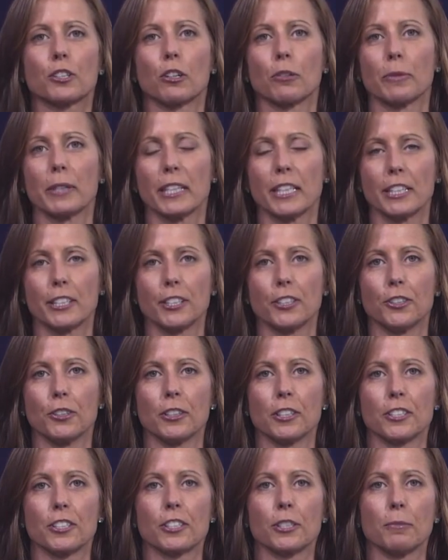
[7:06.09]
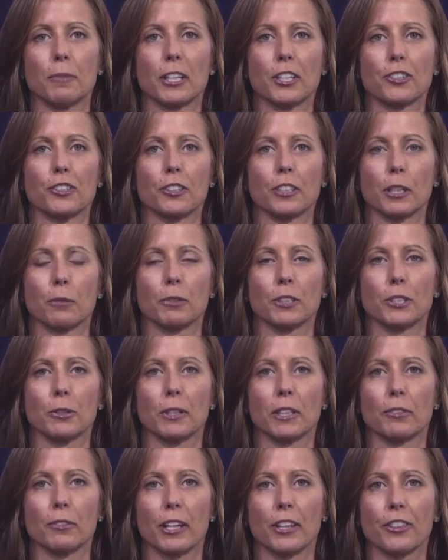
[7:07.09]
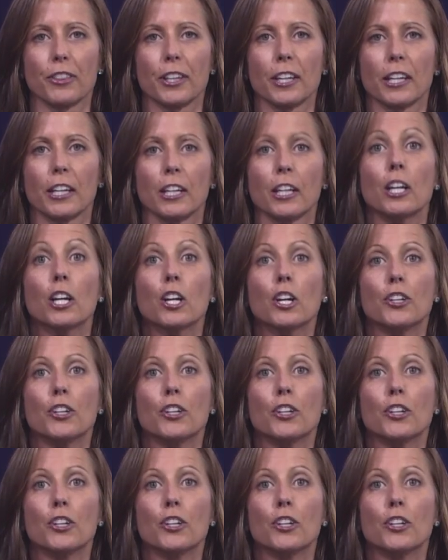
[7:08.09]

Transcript: or we need to do this to make sure that we're doing the right thing,